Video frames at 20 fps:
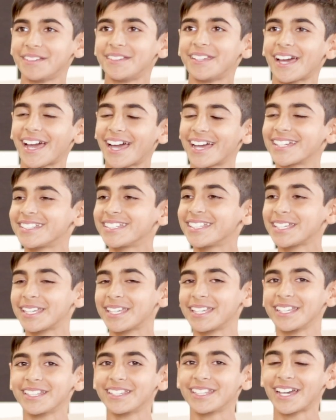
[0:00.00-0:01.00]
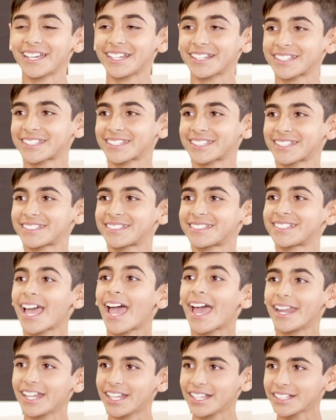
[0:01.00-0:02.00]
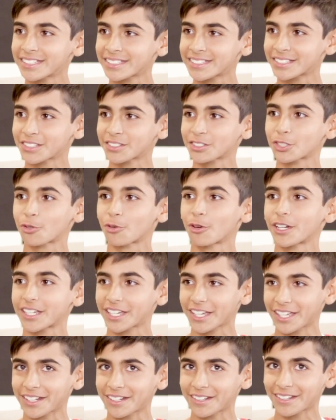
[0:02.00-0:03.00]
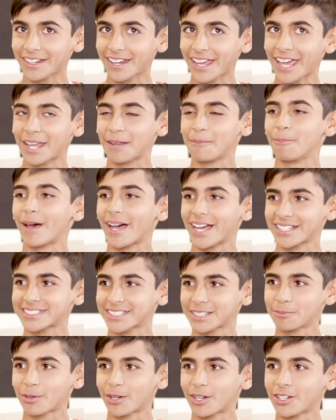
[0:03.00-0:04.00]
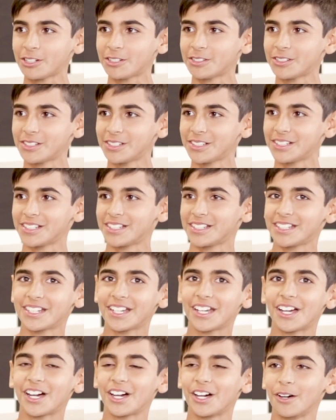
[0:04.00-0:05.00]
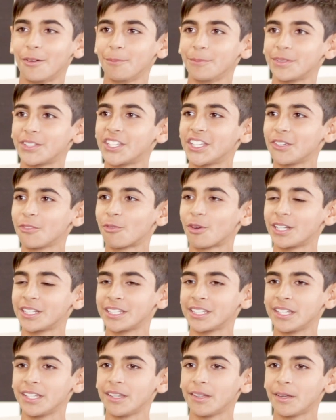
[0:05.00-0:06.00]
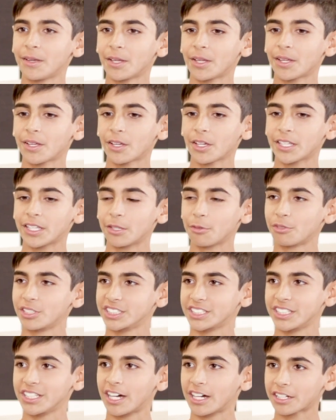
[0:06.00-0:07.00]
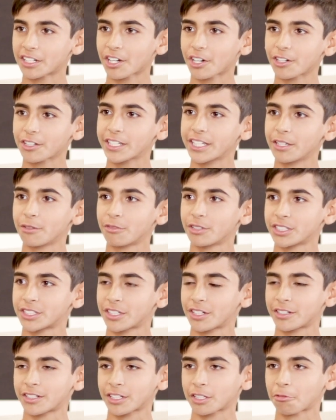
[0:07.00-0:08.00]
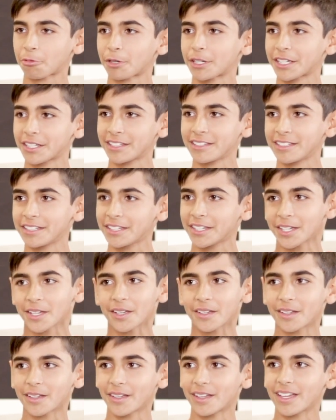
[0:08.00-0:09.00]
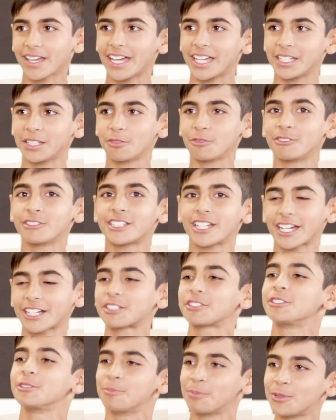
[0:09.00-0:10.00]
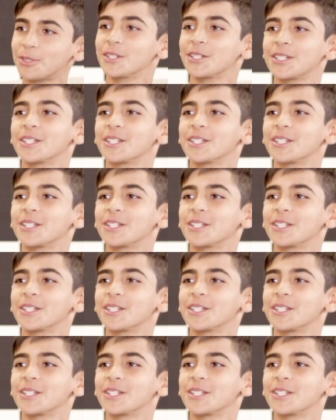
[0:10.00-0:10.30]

dad he likes tennis cricket okay. and basketball um, he when he was younger he was on a cricket league oh, and he wow. was actually pretty